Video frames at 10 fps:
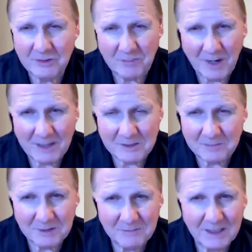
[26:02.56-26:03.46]
you can
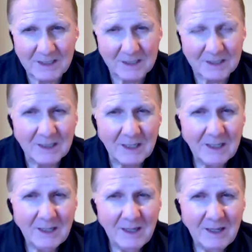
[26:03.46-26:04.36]
possibly make it,
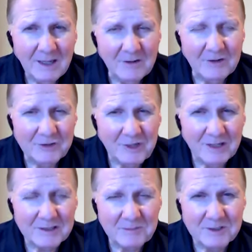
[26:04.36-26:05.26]
and
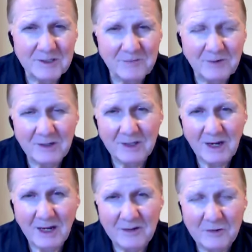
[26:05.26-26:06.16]
understand
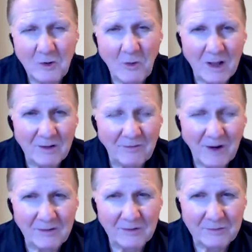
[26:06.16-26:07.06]
specifically how you
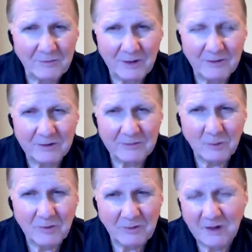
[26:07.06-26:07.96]
qualify those
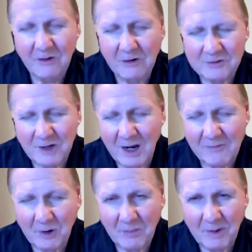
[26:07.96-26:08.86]
vendors within your
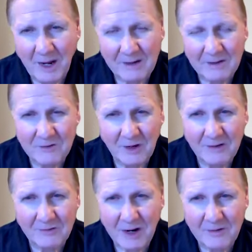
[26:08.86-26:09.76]
software package
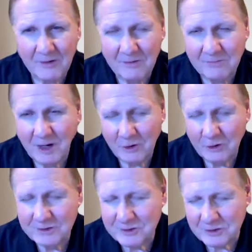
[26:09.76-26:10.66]
as either a
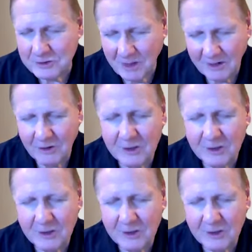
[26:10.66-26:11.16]
goods